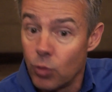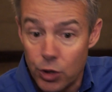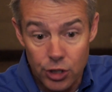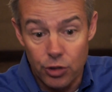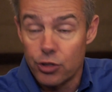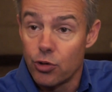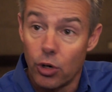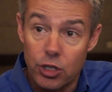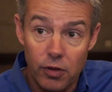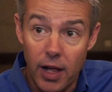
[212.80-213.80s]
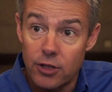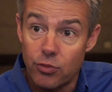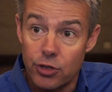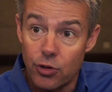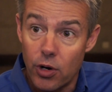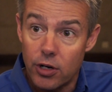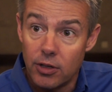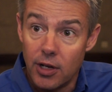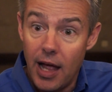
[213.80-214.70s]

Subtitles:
which is your storage of last resort,